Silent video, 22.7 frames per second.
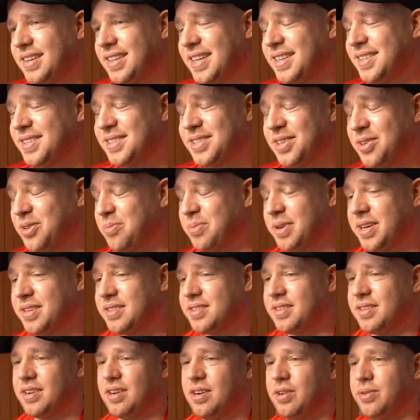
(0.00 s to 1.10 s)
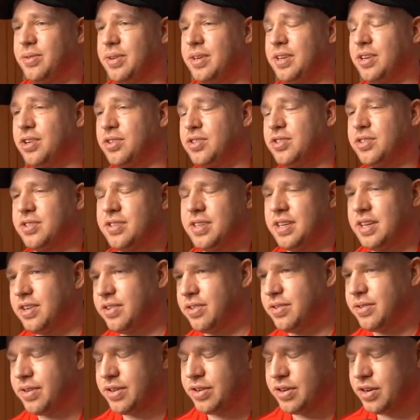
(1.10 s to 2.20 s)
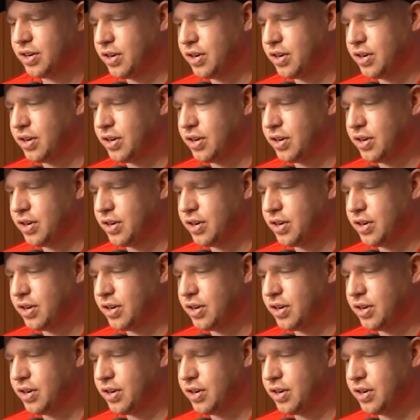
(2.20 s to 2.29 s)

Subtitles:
that's so amazing, Chloe. You know, just to hear,